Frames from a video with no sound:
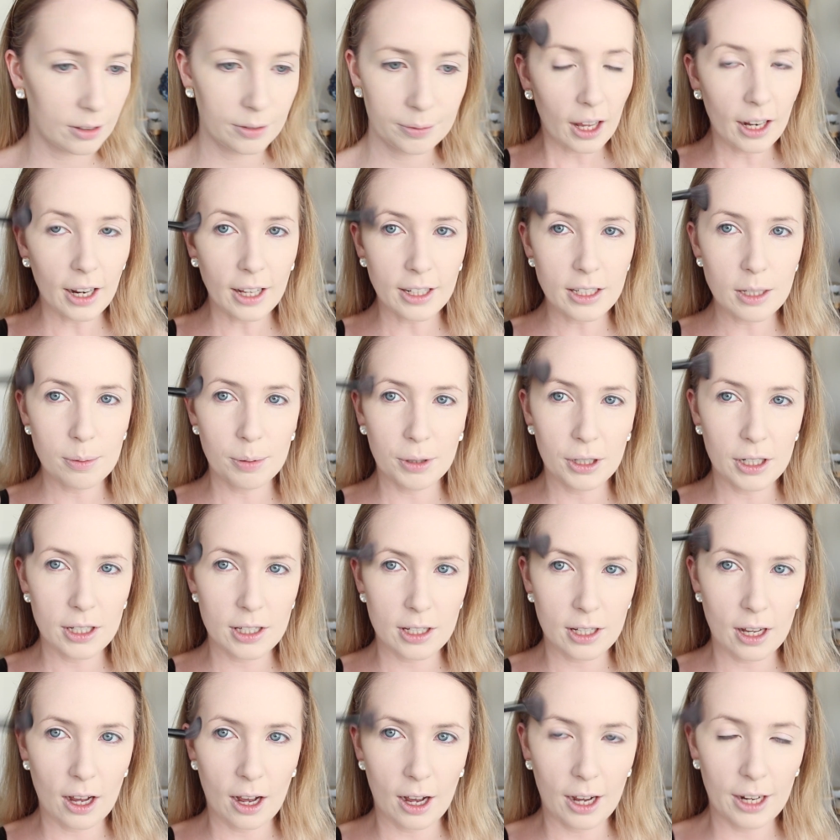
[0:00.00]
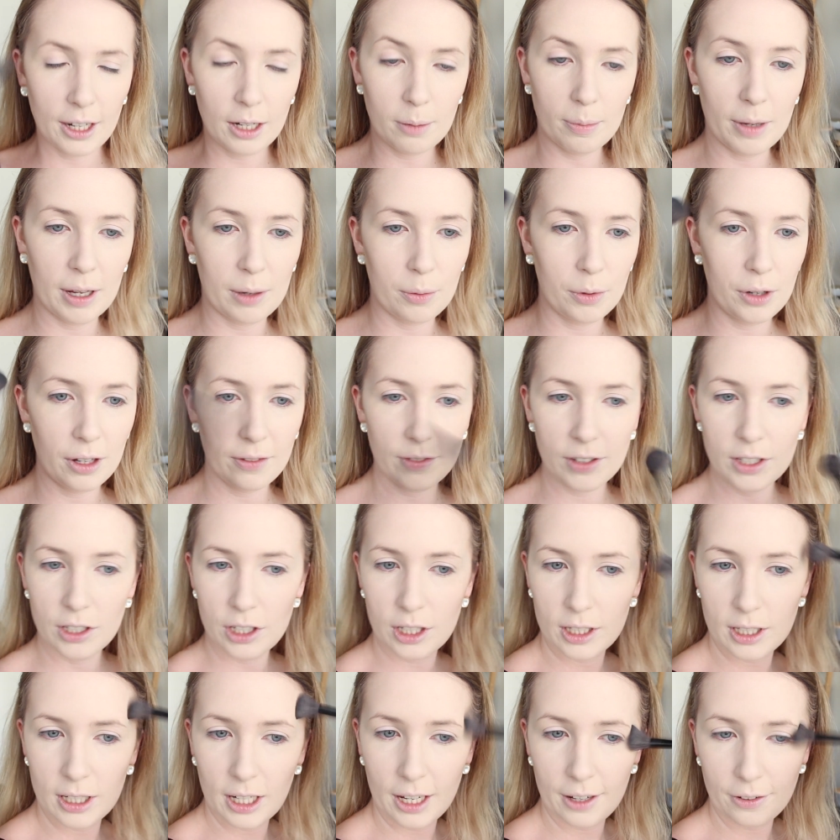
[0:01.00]
I like to put a tiny bit, whatever's
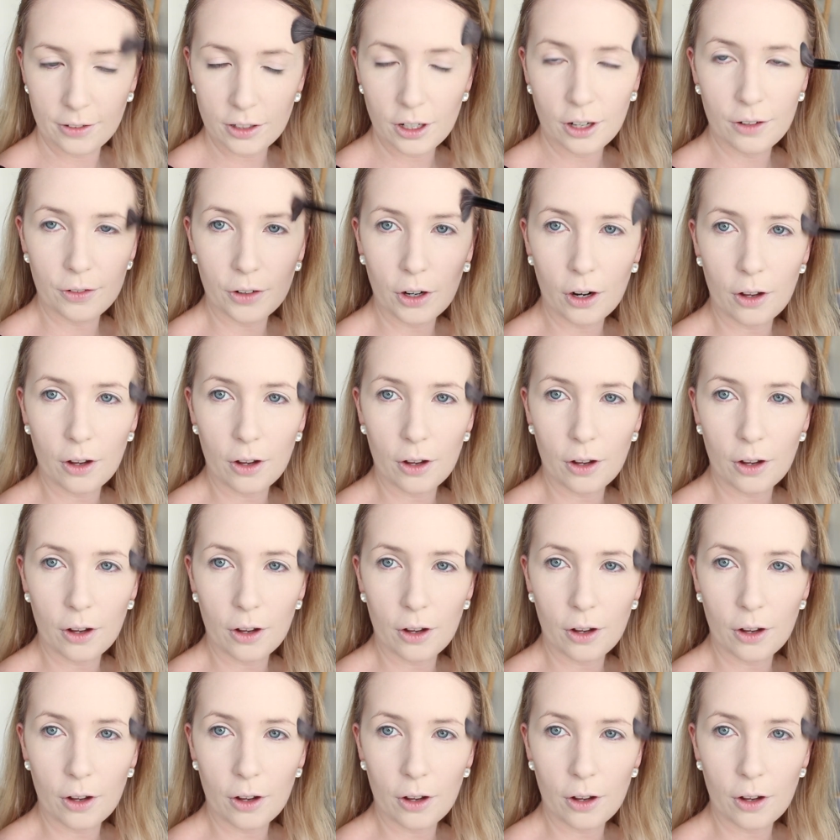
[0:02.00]
just left over